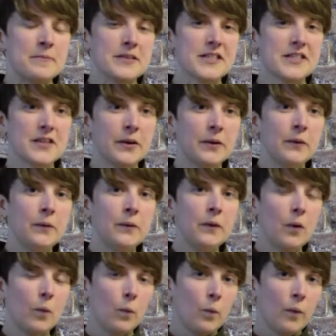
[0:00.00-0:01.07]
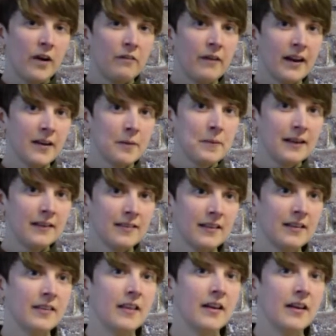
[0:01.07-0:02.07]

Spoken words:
So we're recommending